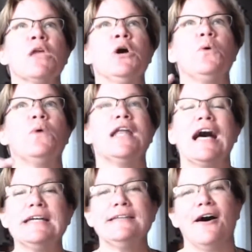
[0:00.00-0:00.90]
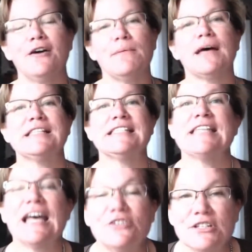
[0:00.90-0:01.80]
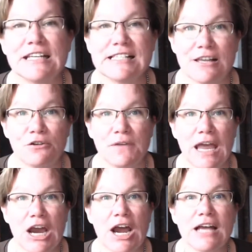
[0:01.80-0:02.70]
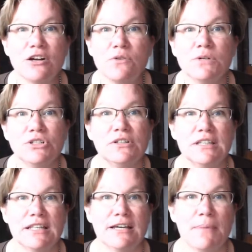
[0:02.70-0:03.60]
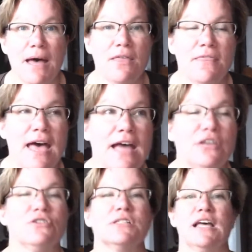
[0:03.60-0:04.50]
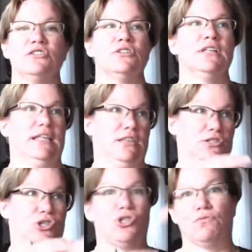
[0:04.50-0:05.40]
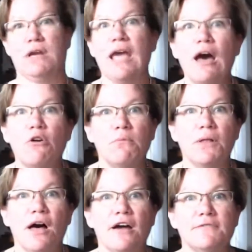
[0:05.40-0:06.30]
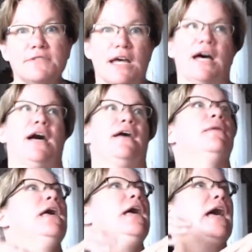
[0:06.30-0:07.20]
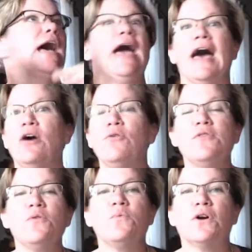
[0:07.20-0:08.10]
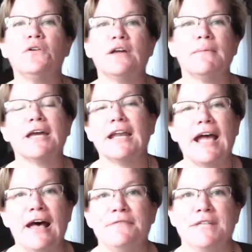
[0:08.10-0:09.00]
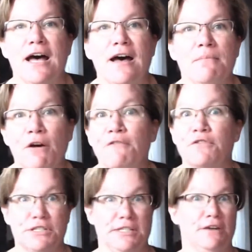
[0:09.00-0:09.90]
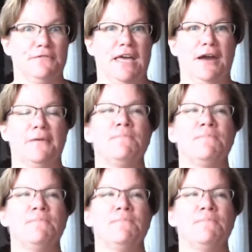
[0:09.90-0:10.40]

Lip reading: When I talk about scheduling self-care, I don't want you to think about that you're scheduling this 3-hour block of time. How in the world am I going to have time for self-care?